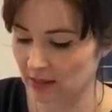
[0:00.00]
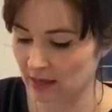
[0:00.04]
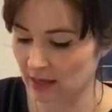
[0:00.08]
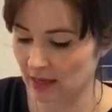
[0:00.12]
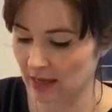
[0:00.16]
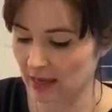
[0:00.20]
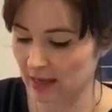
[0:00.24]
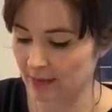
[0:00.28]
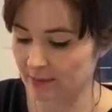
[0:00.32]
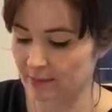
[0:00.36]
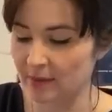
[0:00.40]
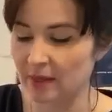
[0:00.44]

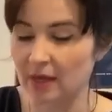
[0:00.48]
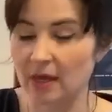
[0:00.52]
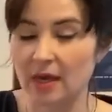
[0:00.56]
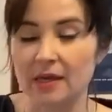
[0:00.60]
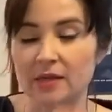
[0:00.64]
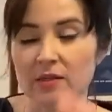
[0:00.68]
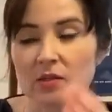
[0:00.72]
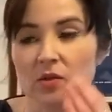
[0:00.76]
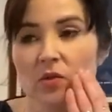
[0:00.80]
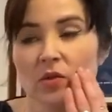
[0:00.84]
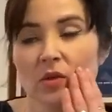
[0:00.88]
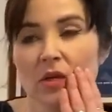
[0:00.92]
Um, the
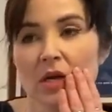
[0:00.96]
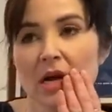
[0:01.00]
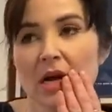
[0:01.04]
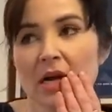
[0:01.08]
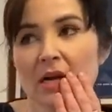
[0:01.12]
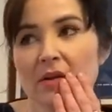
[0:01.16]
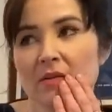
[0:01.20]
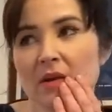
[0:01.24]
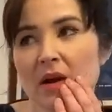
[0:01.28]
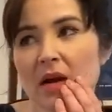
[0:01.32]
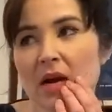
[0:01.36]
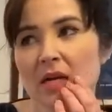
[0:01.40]
guy's called
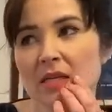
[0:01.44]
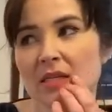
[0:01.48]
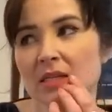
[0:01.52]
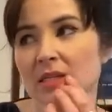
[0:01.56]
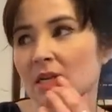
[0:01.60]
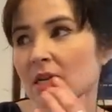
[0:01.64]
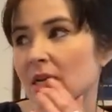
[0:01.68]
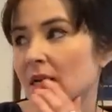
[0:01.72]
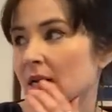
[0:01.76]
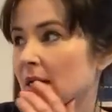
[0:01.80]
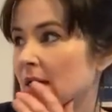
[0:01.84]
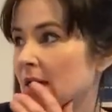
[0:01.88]
Guy Raz.
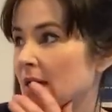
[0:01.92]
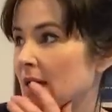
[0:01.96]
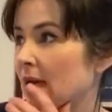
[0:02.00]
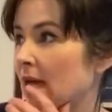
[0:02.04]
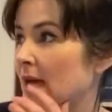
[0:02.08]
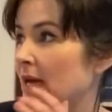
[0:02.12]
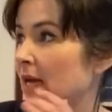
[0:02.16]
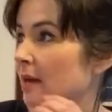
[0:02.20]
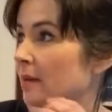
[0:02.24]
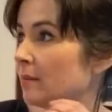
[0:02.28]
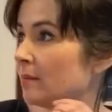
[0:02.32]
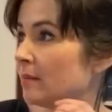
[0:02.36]

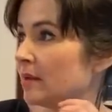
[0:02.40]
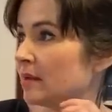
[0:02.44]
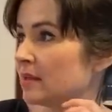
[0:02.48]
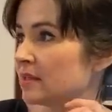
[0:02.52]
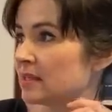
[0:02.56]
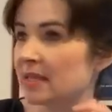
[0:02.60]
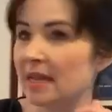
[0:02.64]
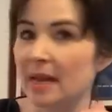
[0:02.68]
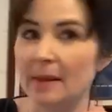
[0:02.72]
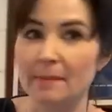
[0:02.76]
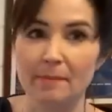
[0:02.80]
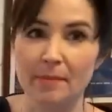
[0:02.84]
Um,
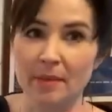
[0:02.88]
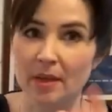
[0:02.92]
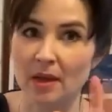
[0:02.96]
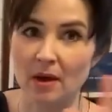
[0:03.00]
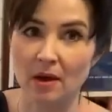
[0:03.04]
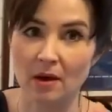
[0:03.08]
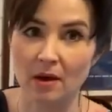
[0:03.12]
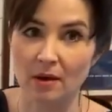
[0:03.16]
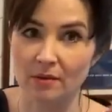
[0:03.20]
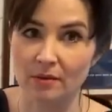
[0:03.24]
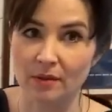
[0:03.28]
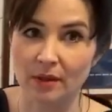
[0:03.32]
it's an N P
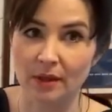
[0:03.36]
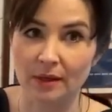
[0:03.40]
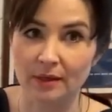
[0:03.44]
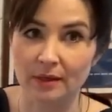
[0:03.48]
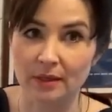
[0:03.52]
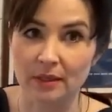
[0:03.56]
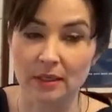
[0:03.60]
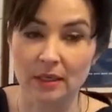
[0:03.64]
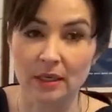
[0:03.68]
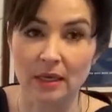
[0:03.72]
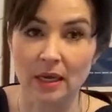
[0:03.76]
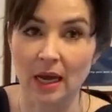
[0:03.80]
R thing,
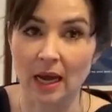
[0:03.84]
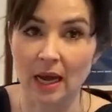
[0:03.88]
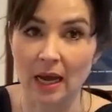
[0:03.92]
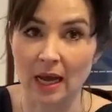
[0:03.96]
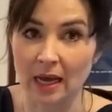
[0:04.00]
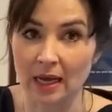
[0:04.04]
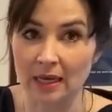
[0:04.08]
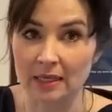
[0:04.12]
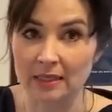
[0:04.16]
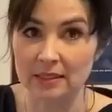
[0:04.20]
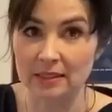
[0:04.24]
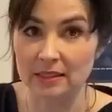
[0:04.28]

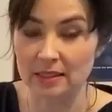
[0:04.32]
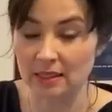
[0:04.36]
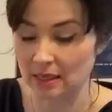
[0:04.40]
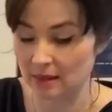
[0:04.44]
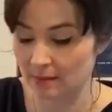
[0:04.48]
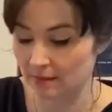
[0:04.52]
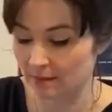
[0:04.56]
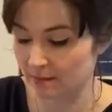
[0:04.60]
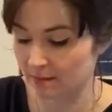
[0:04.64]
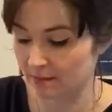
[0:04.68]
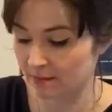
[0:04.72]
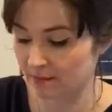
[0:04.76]
and
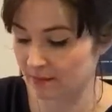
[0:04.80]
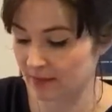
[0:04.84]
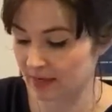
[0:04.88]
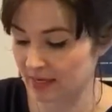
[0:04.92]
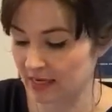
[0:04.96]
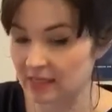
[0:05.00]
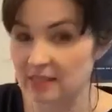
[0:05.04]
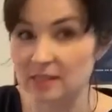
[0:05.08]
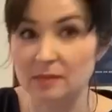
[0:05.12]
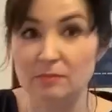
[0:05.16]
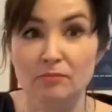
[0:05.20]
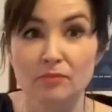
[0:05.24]
um,
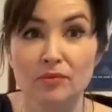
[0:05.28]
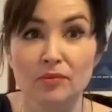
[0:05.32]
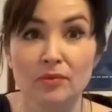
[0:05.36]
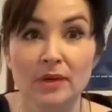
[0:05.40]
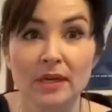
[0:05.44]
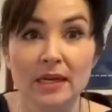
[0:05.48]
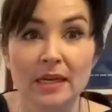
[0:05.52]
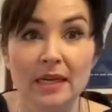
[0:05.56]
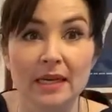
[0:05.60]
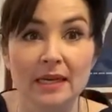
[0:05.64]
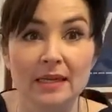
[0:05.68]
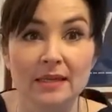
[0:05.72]
it's
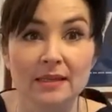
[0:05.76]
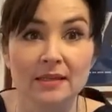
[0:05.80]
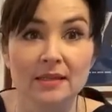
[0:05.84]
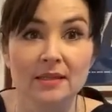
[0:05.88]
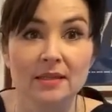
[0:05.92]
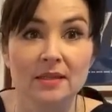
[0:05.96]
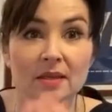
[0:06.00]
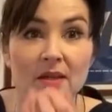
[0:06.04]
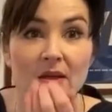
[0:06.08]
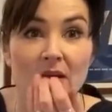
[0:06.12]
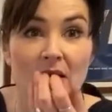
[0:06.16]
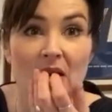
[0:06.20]

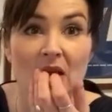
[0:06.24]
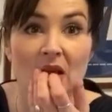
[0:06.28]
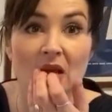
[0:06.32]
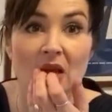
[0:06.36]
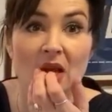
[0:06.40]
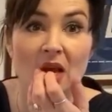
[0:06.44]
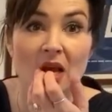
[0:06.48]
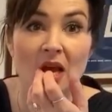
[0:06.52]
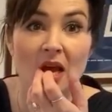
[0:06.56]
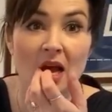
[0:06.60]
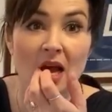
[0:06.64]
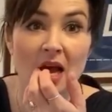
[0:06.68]
brilliant.
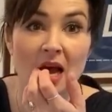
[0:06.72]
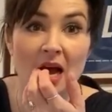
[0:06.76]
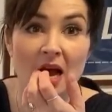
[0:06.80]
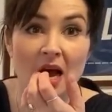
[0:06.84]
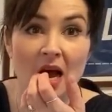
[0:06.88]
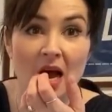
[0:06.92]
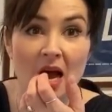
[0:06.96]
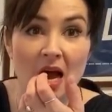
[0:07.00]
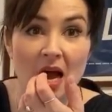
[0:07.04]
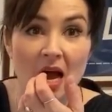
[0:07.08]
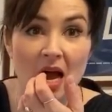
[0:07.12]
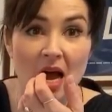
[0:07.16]

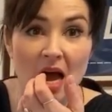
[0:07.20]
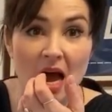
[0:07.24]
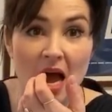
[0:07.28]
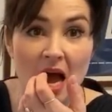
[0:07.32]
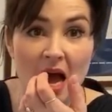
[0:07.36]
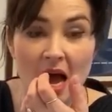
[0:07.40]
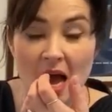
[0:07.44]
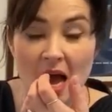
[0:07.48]
Uh,